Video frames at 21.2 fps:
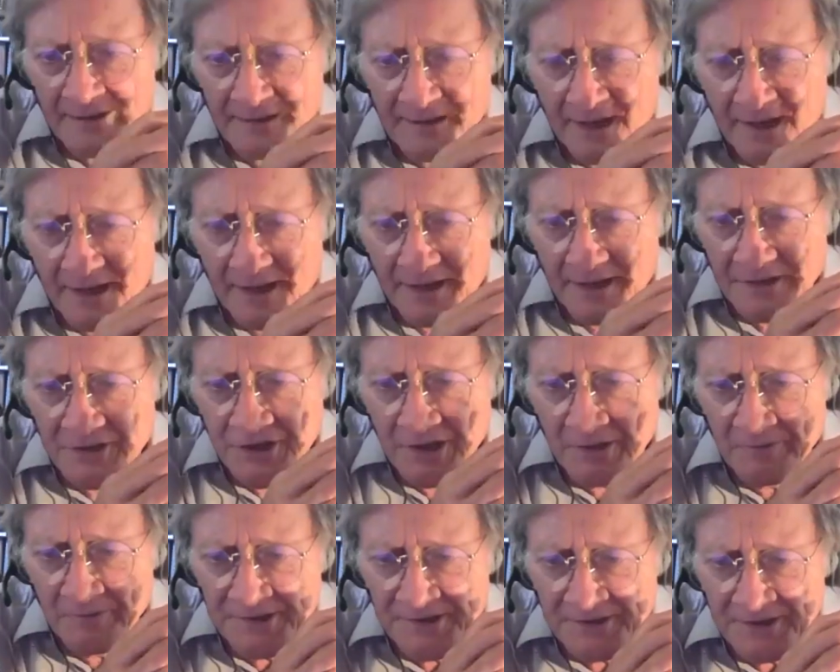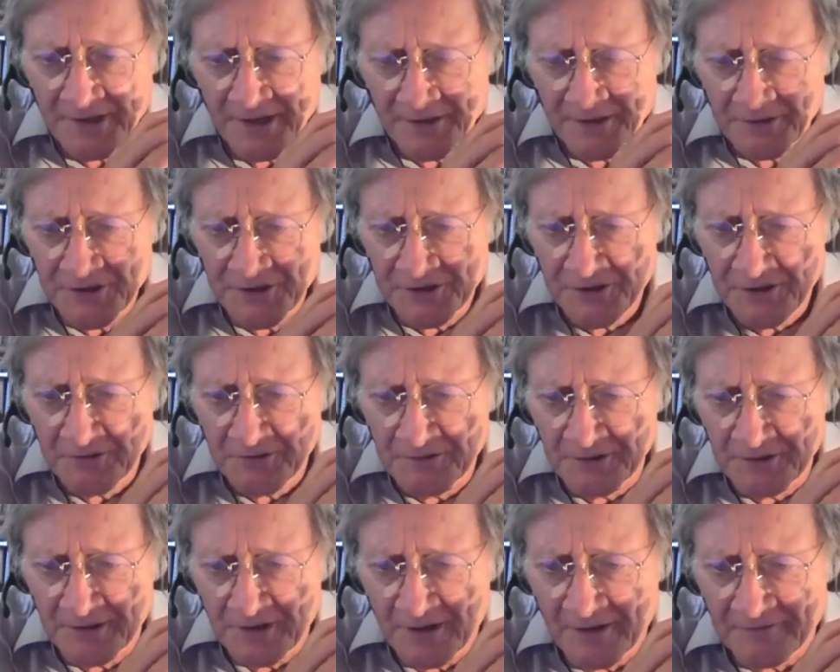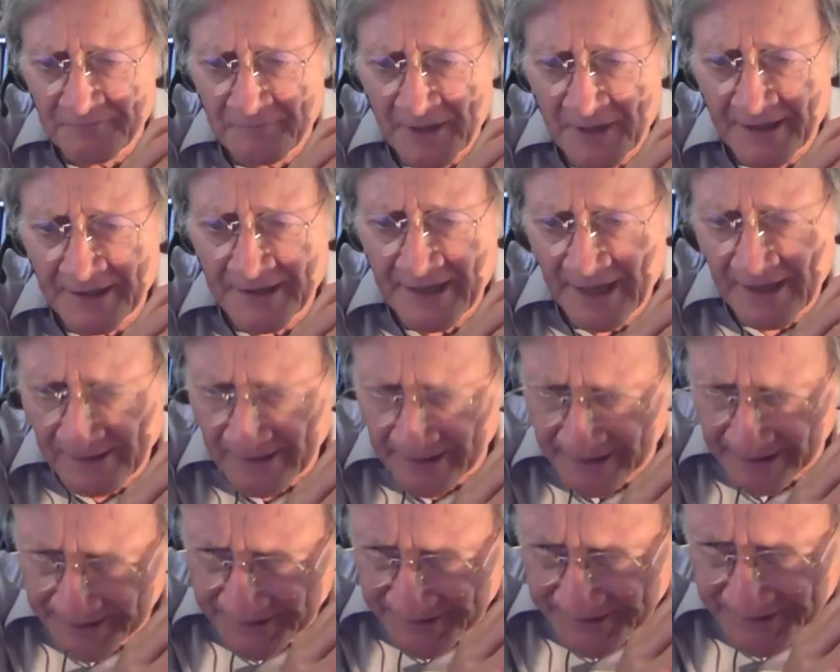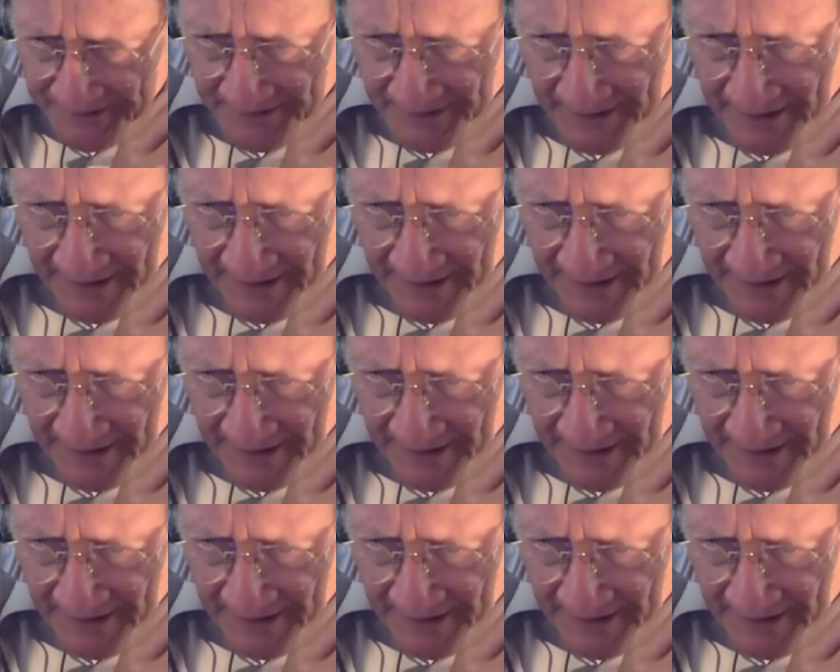yeah, and she was another student of McNelly's.